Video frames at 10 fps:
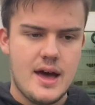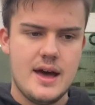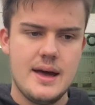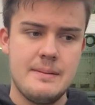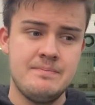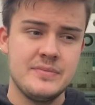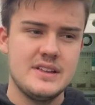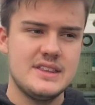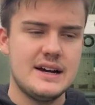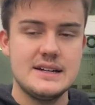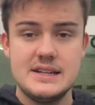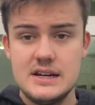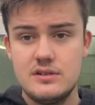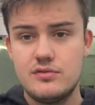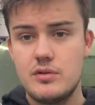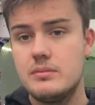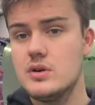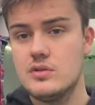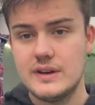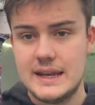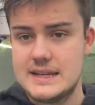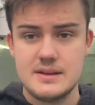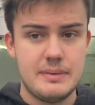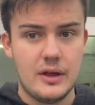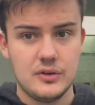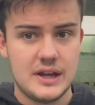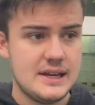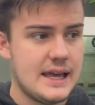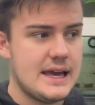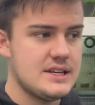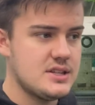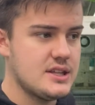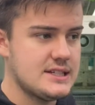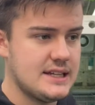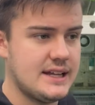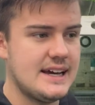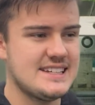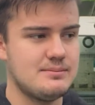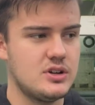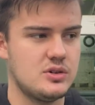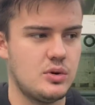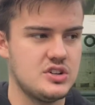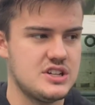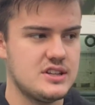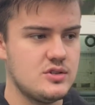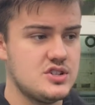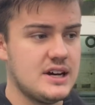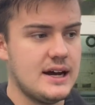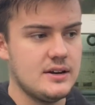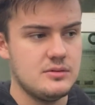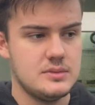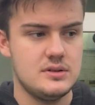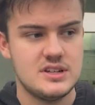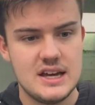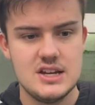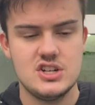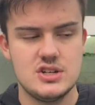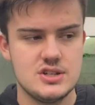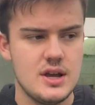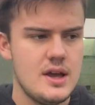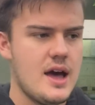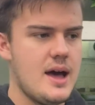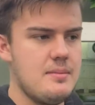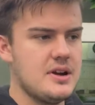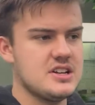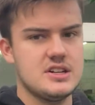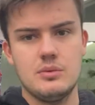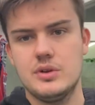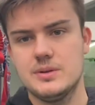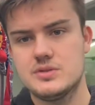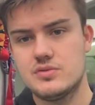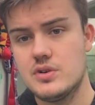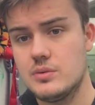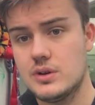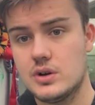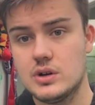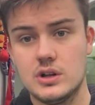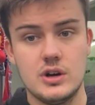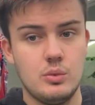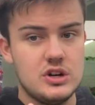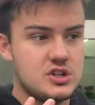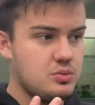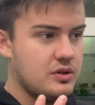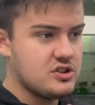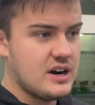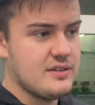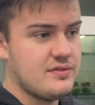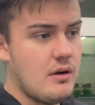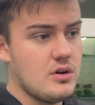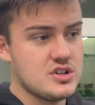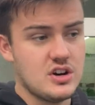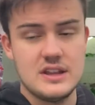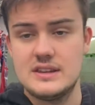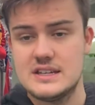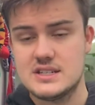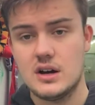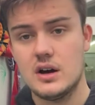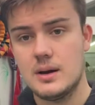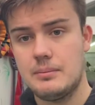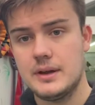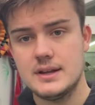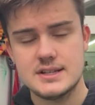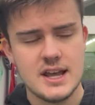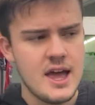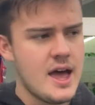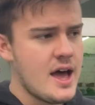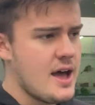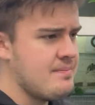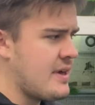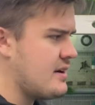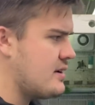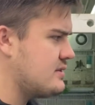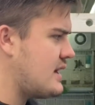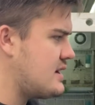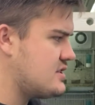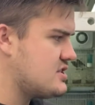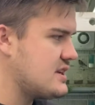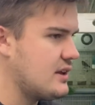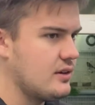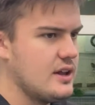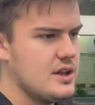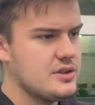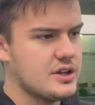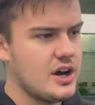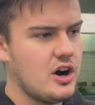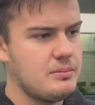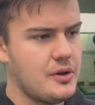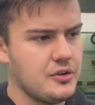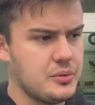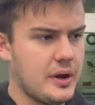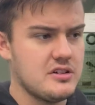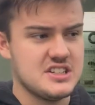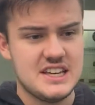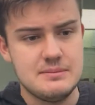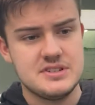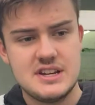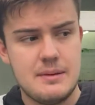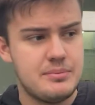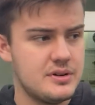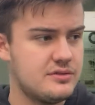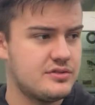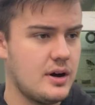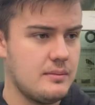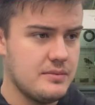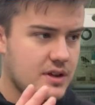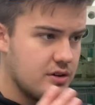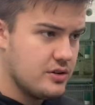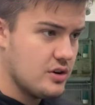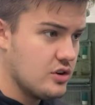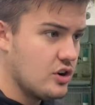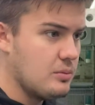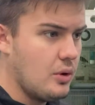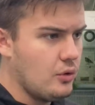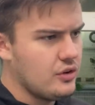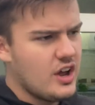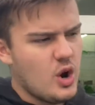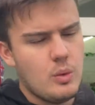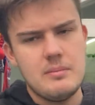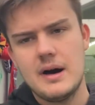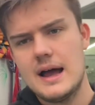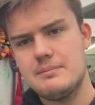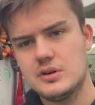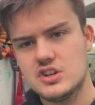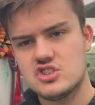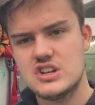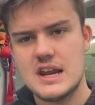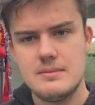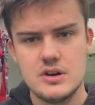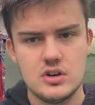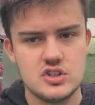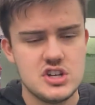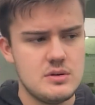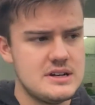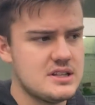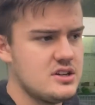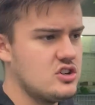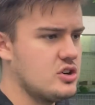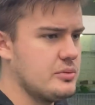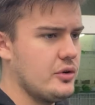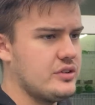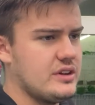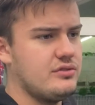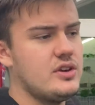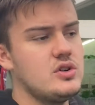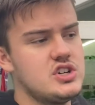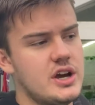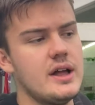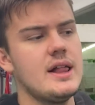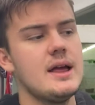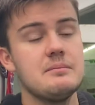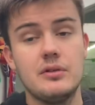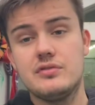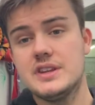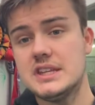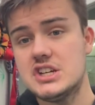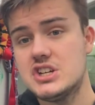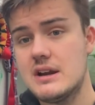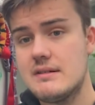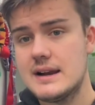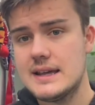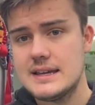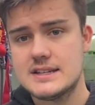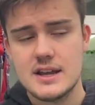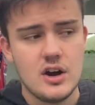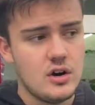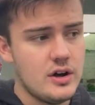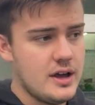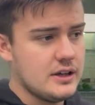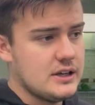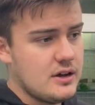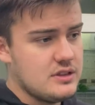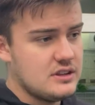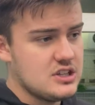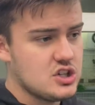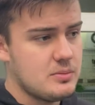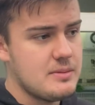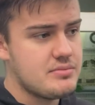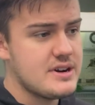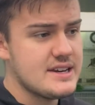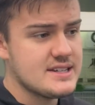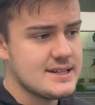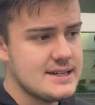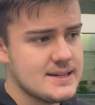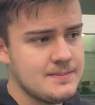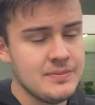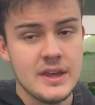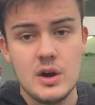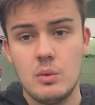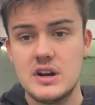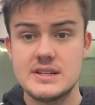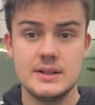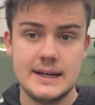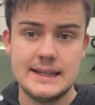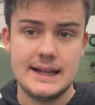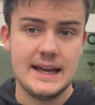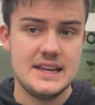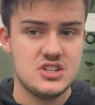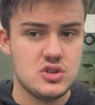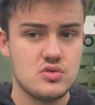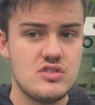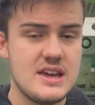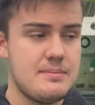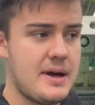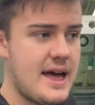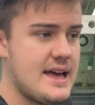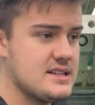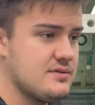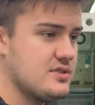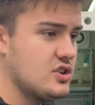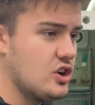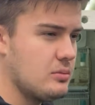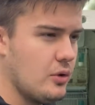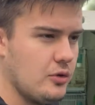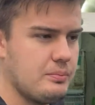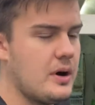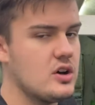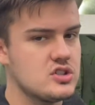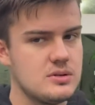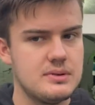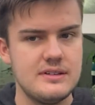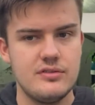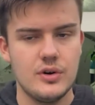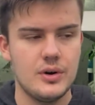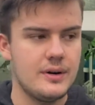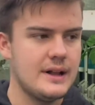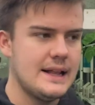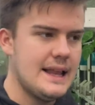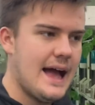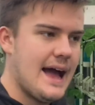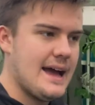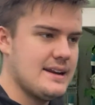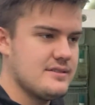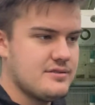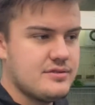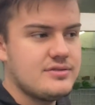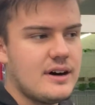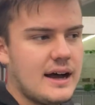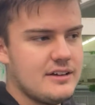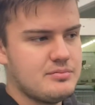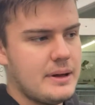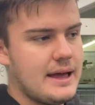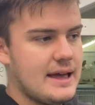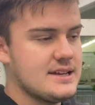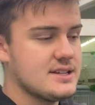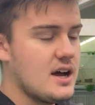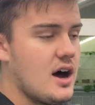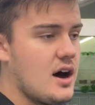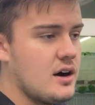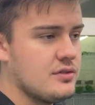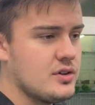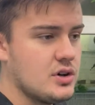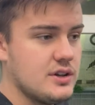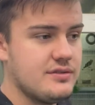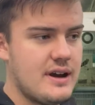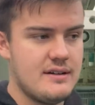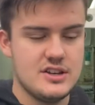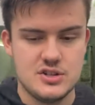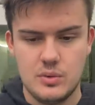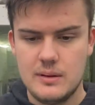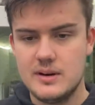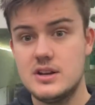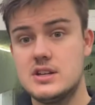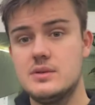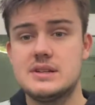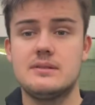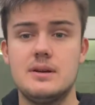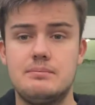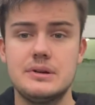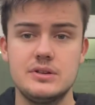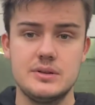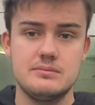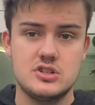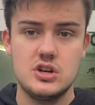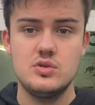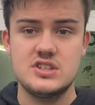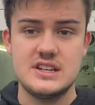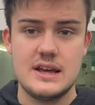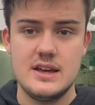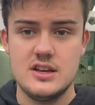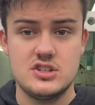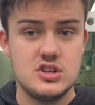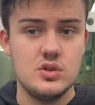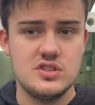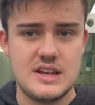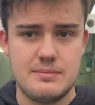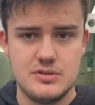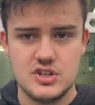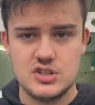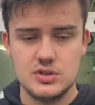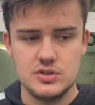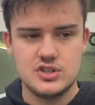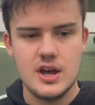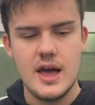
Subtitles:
The idea of removing Isabel's, agates and things like that is I'm not wanting those dilute mutations because I don't want them to ruin the colour, which we're trying to focus on in these darker birds. And then still the cobalts we're going to keep separate from the normals. We might put a cinnamon or two into the normals in the future, but for this year at least, this coming breeding season, what it's looking like is 3 pairs of normals, possibly 4, and 5 pairs of colour variants. And what I'm going to do is I'm going to build them as 2 separate studs,